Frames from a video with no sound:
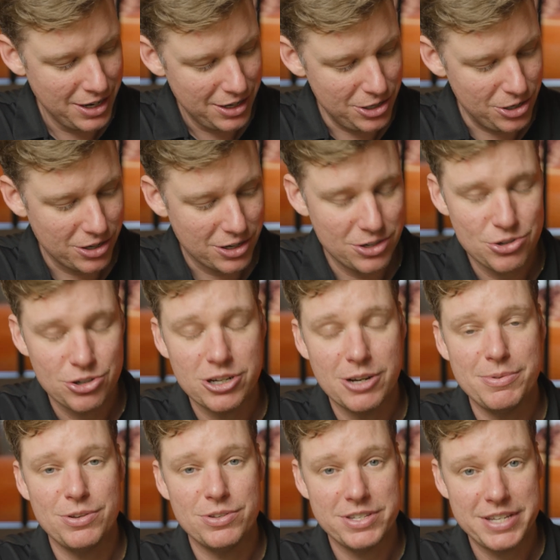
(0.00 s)
You can
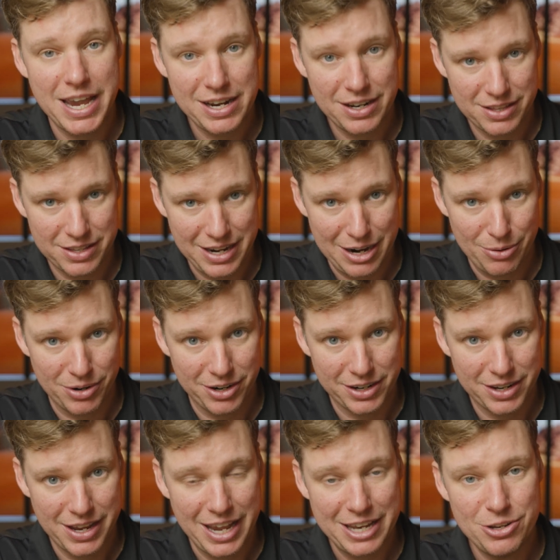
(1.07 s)
contribute data to the
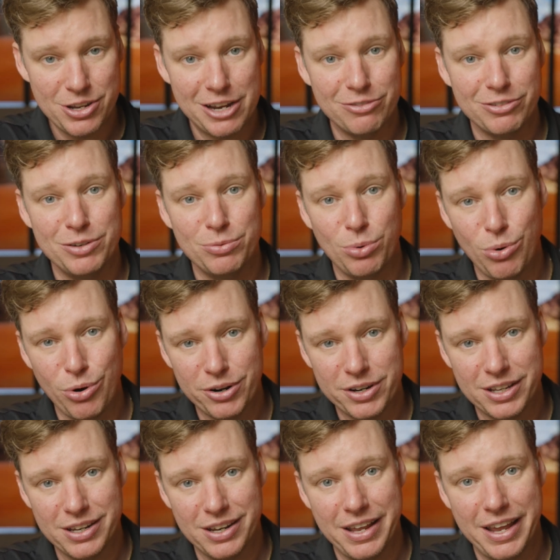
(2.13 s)
network and you get
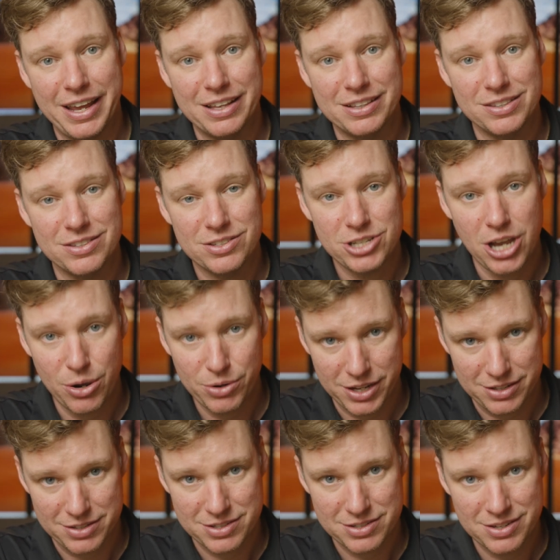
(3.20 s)
rewarded in
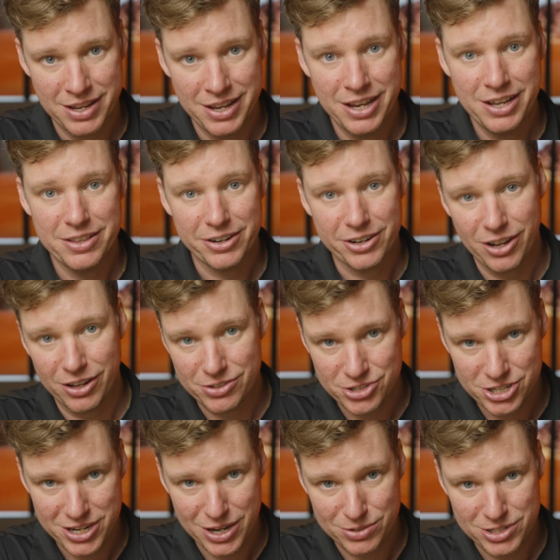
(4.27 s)
tokens. They're called
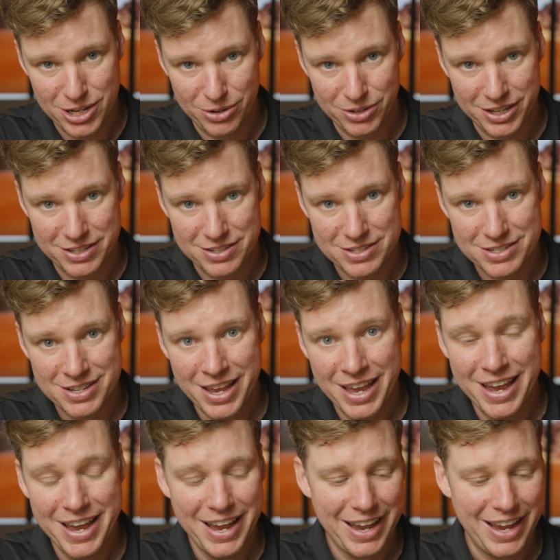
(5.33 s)
geode tokens.
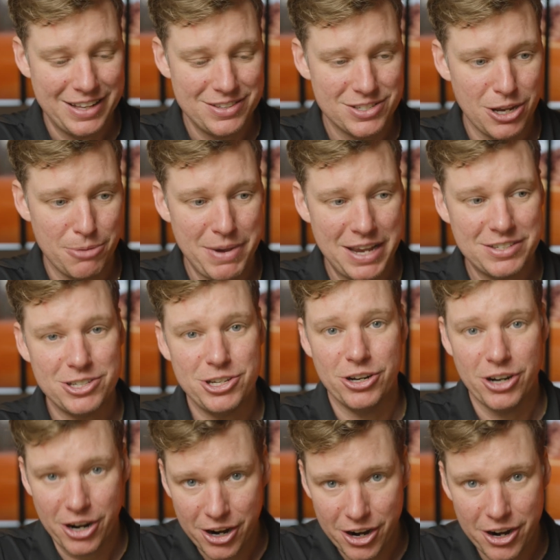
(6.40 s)
And so basically
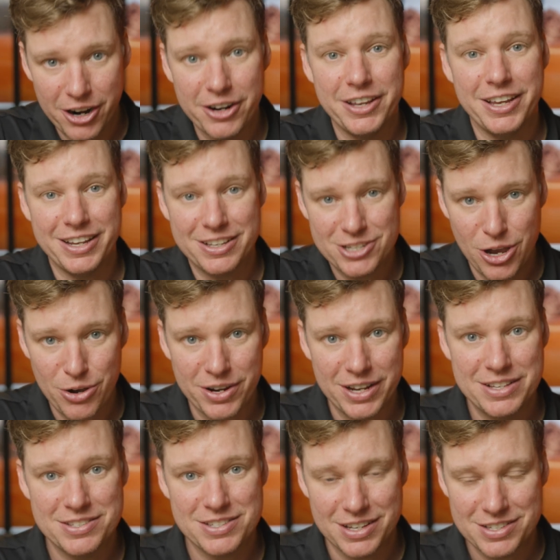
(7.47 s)
you're earning
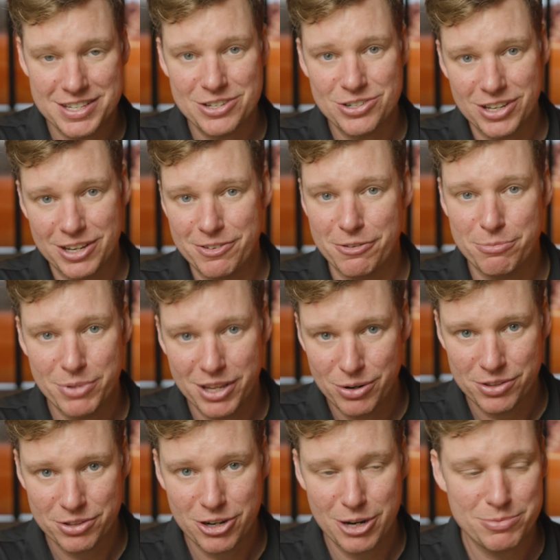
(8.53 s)
tokens. Essentially, if you're familiar
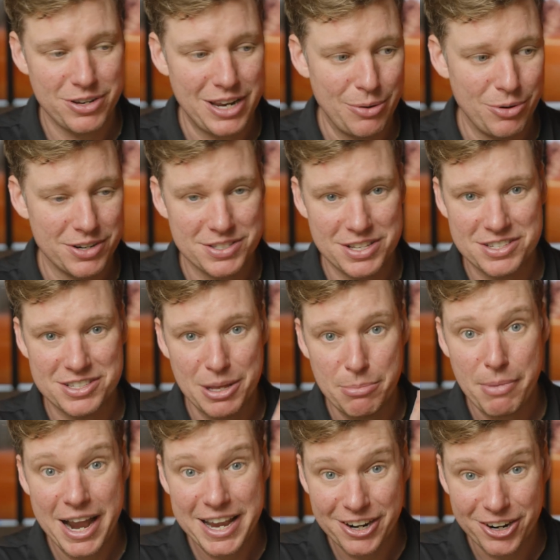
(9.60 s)
with crypto networks, this is a
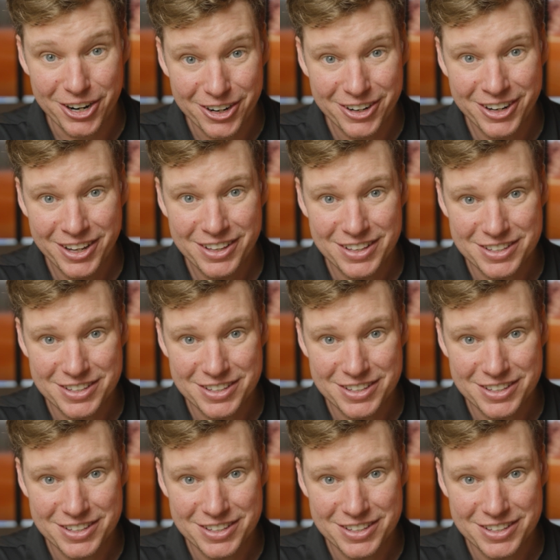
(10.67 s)
miner.